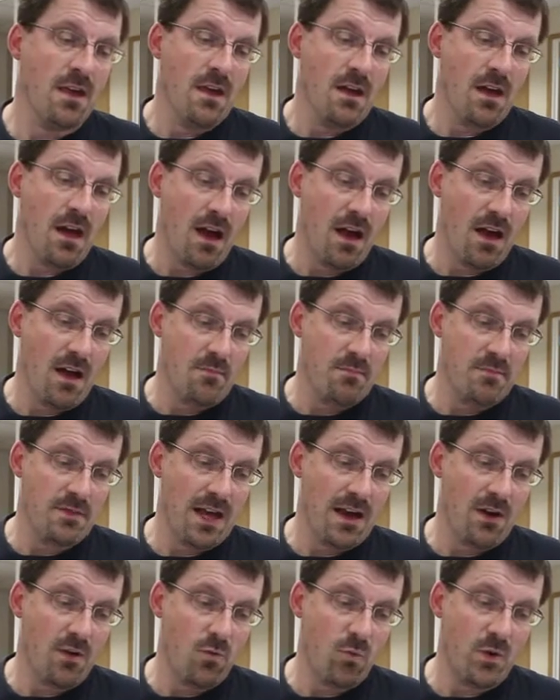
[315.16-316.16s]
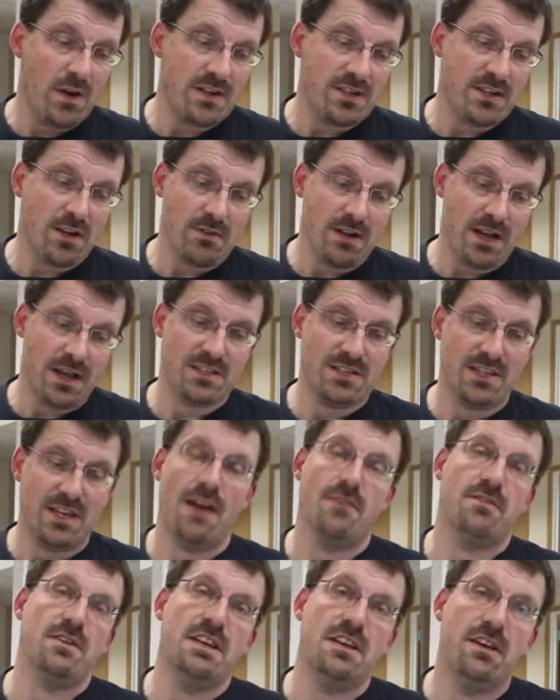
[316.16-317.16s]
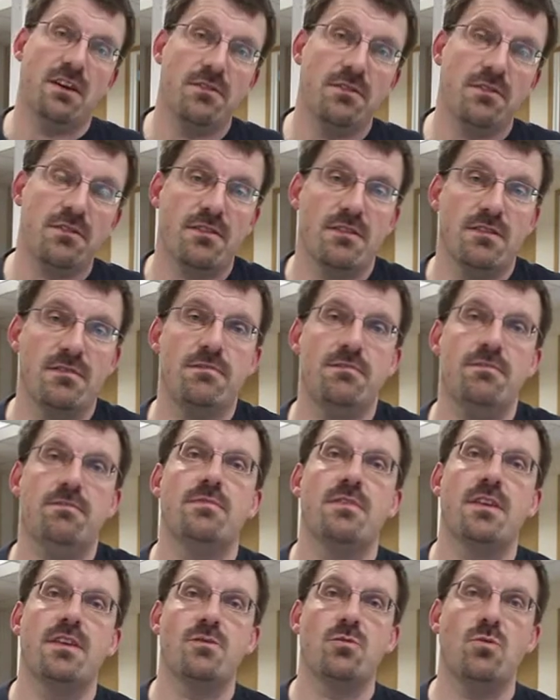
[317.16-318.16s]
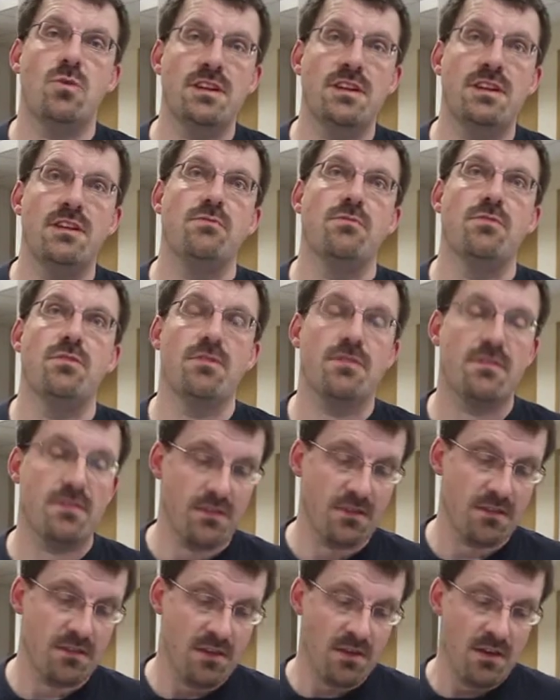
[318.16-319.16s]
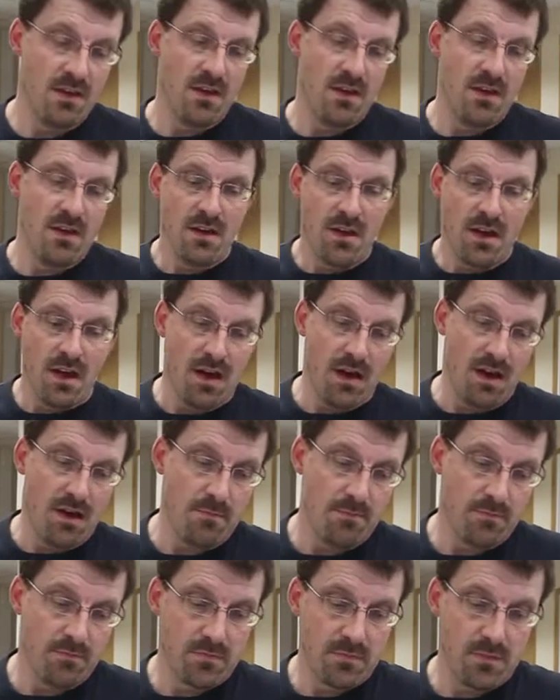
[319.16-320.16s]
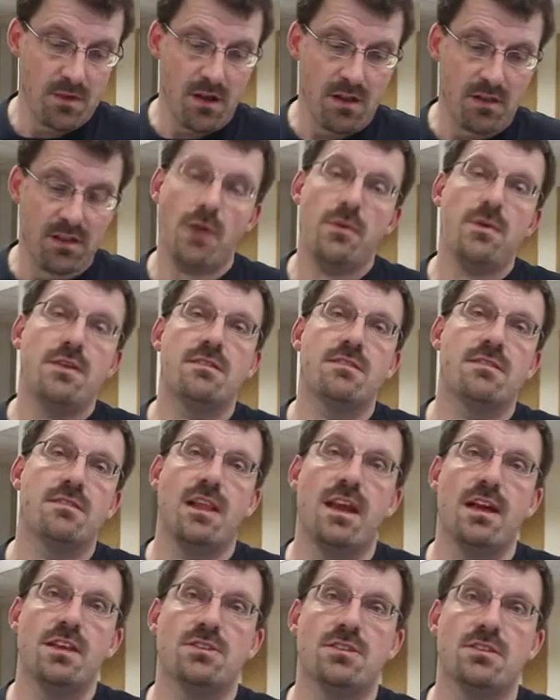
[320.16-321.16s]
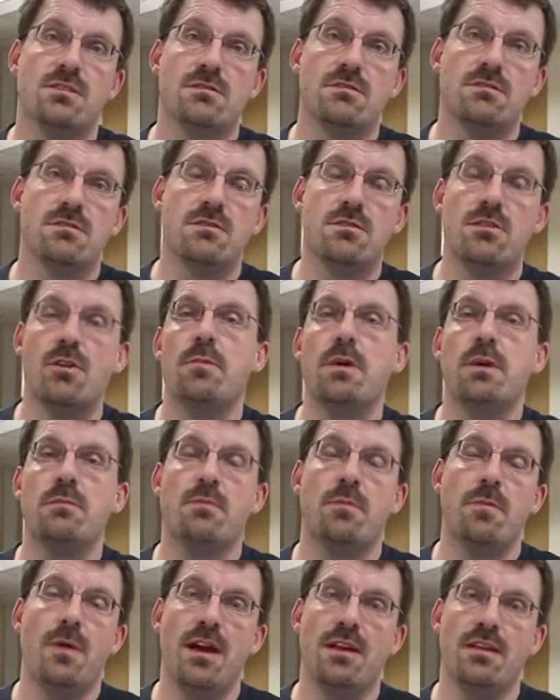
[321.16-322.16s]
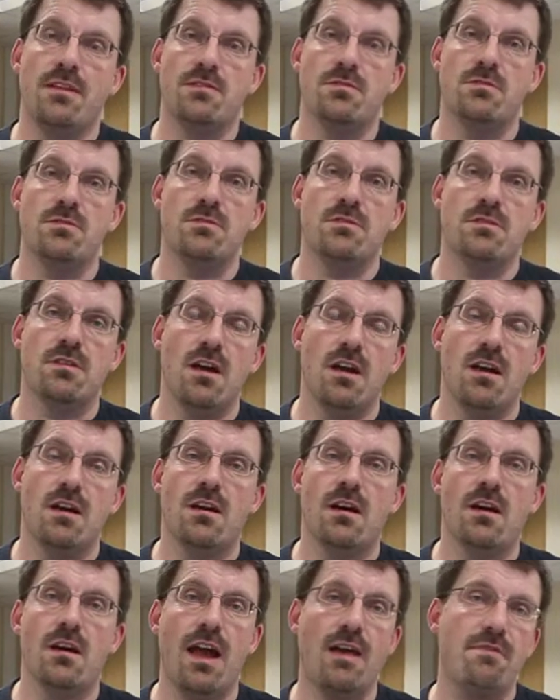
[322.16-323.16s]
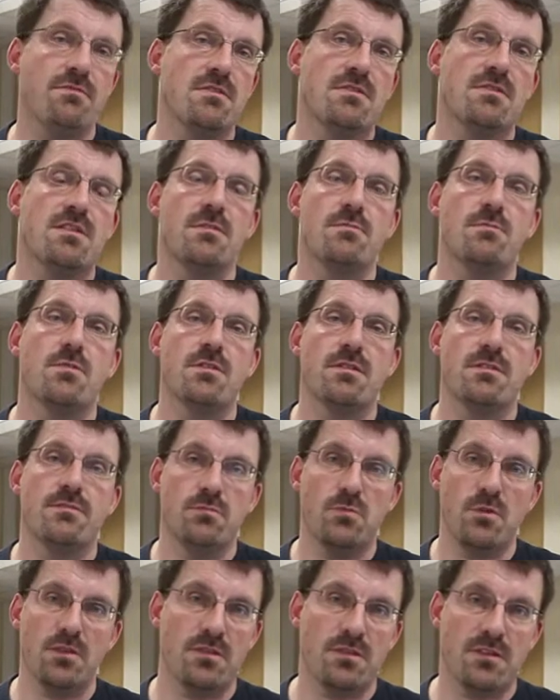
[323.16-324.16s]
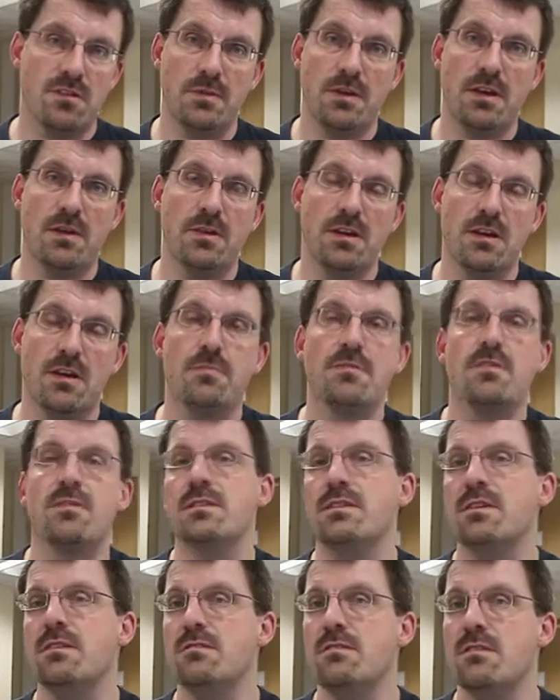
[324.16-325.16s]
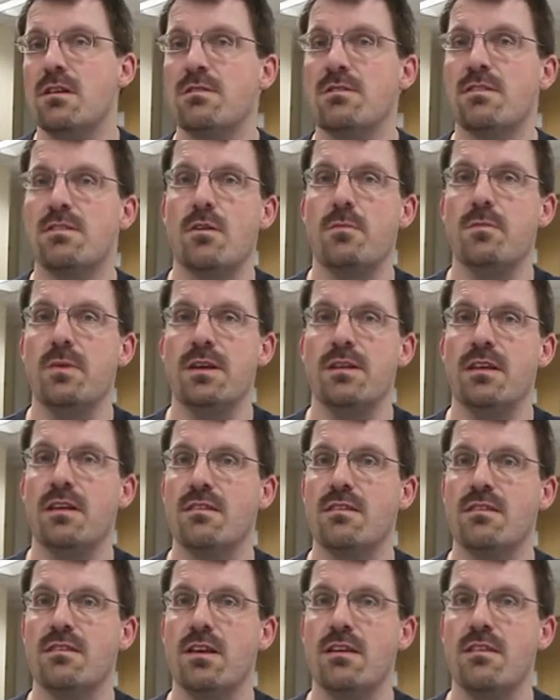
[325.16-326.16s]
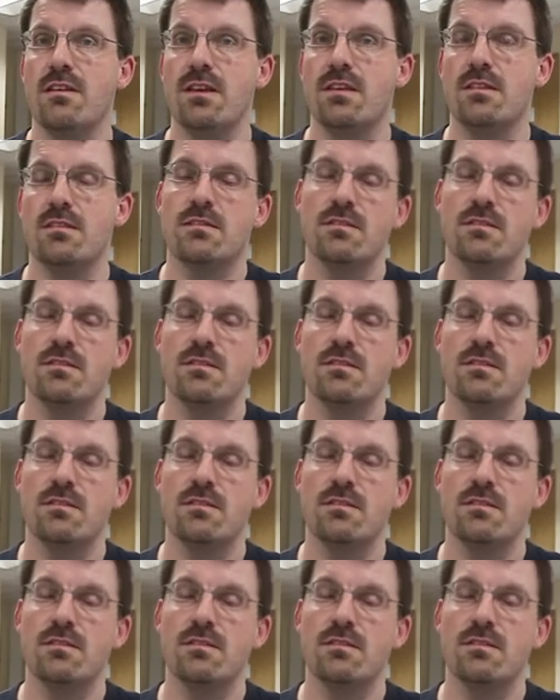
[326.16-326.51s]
Now, when I don't actually have any notes, there's quite a difference. I'll go into the lecture not being prepared at all. I haven't seen what's going to be coming up, so I don't know the topic necessarily.